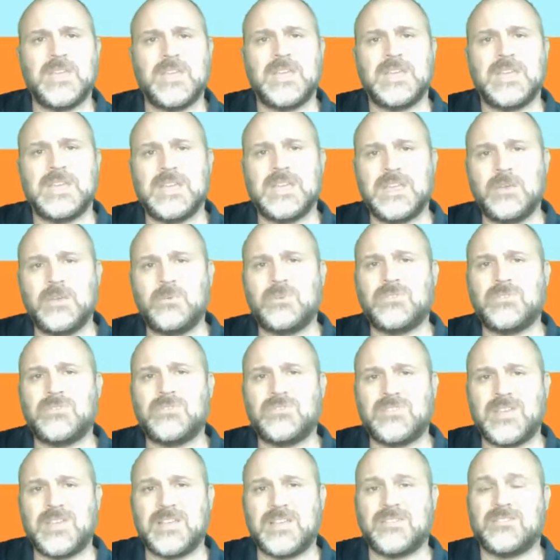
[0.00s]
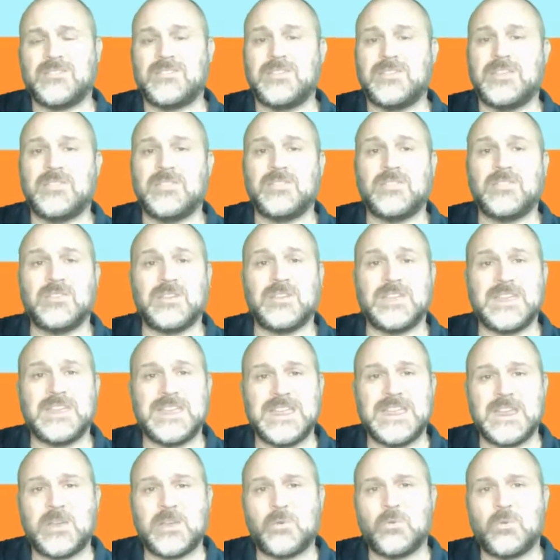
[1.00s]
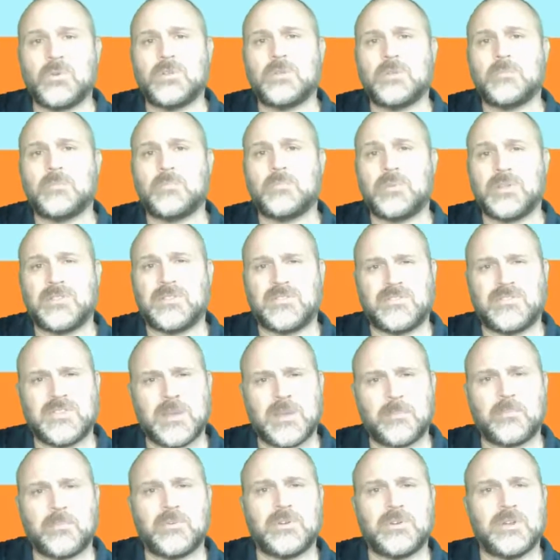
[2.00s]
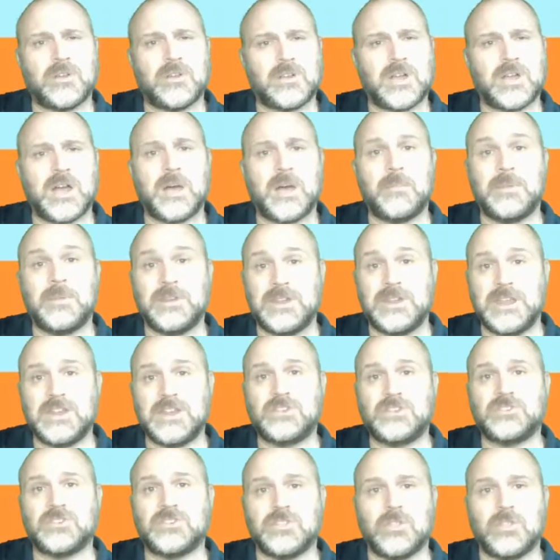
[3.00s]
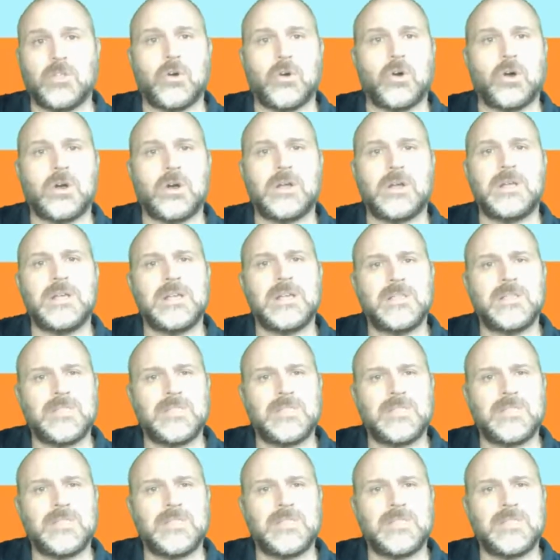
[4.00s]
He was testing the equal but separate accommodation law